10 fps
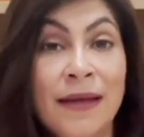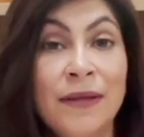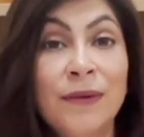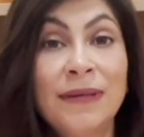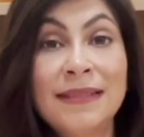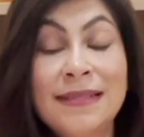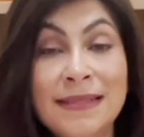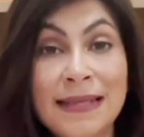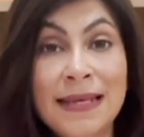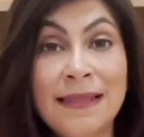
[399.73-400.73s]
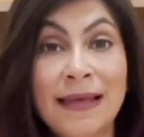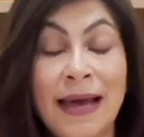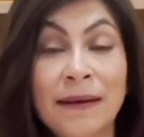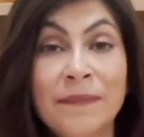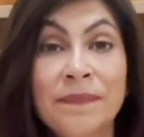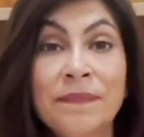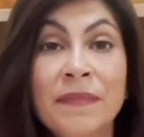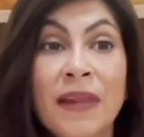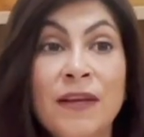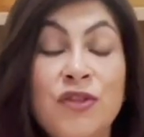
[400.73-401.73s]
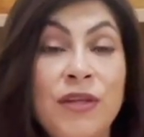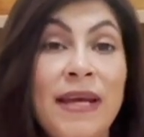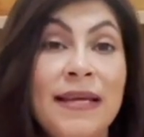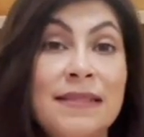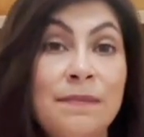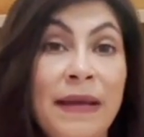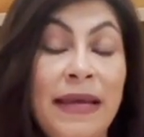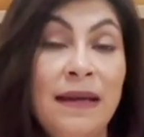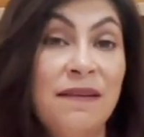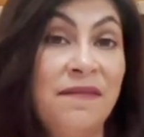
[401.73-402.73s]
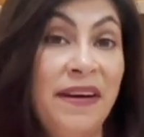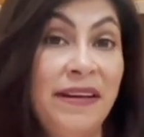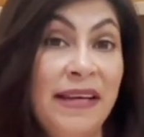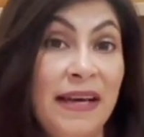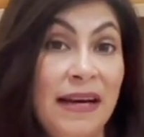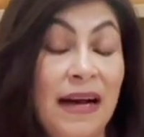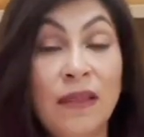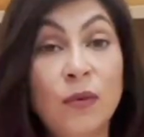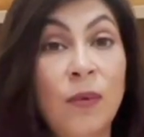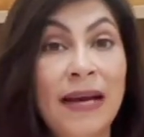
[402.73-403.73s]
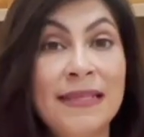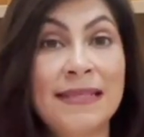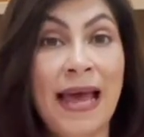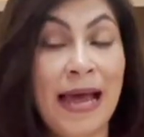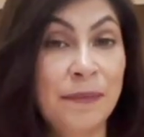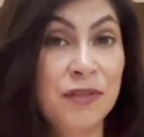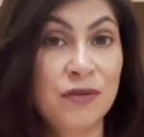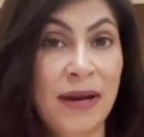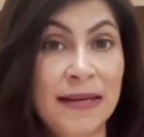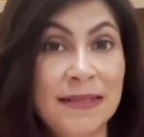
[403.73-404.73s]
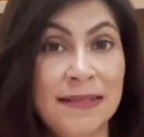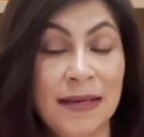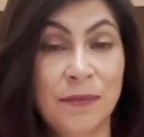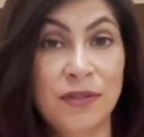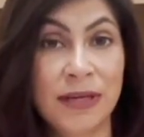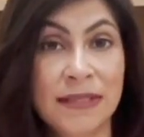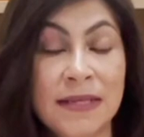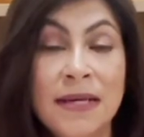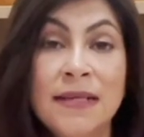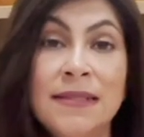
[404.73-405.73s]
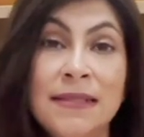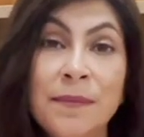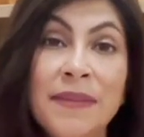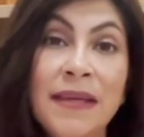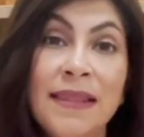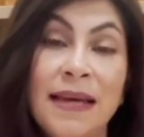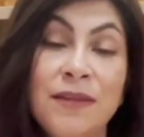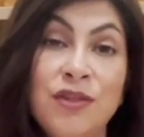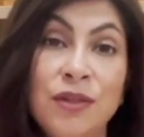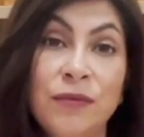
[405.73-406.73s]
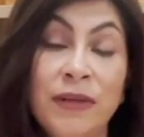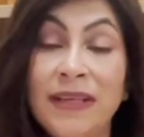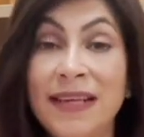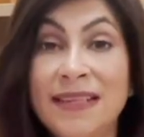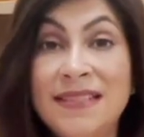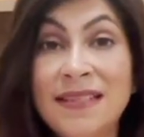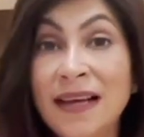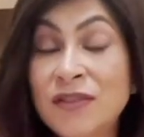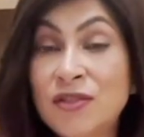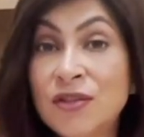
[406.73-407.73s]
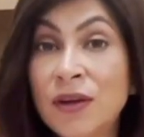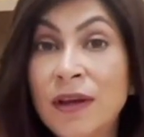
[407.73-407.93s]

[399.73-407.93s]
you can see that she has made a very otherwise abstract subject something that children can touch,